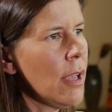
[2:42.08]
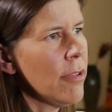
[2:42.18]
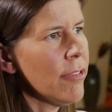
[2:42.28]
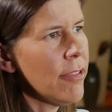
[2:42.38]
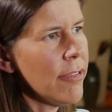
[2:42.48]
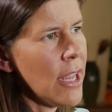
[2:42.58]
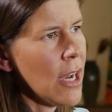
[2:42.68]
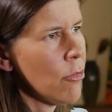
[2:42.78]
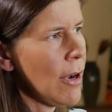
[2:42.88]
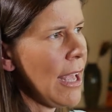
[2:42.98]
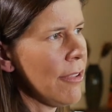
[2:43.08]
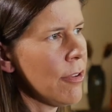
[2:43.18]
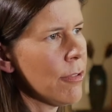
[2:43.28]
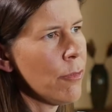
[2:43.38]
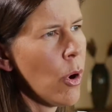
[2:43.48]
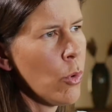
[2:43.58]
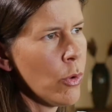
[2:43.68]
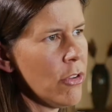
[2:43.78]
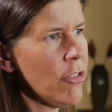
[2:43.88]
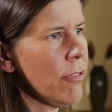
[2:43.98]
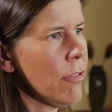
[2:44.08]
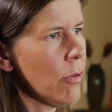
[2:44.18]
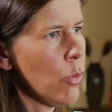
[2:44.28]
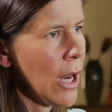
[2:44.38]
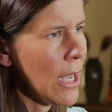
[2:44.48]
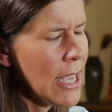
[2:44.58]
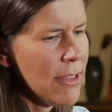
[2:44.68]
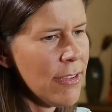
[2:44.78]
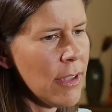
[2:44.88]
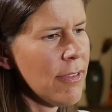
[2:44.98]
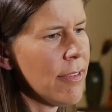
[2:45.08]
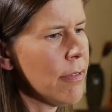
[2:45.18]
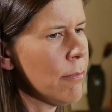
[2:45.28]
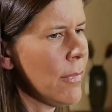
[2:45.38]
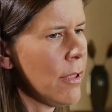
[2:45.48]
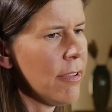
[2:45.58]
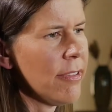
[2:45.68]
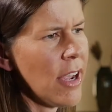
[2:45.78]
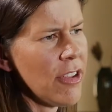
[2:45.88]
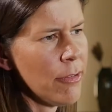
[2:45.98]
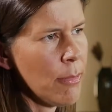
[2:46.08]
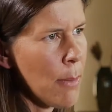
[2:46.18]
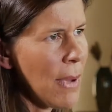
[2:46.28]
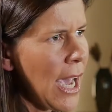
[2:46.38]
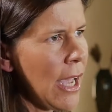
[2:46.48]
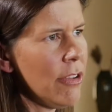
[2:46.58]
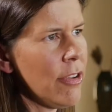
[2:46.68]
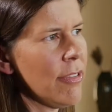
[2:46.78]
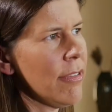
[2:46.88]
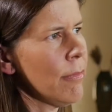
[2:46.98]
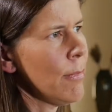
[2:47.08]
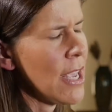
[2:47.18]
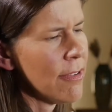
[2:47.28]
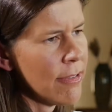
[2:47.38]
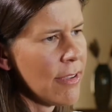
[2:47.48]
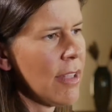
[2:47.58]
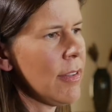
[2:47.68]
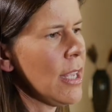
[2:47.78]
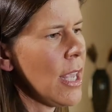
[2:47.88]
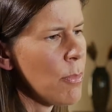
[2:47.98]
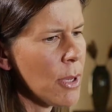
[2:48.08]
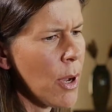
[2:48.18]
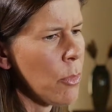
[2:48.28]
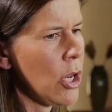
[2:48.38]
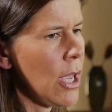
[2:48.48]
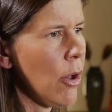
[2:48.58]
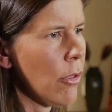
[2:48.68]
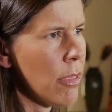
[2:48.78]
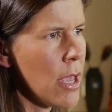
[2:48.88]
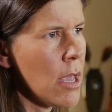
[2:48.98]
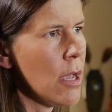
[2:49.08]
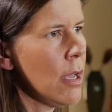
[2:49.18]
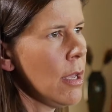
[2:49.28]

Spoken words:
Since then I realized it's far more than just what I eat, it's the state of my mind, it's exercising, keeping my body healthy,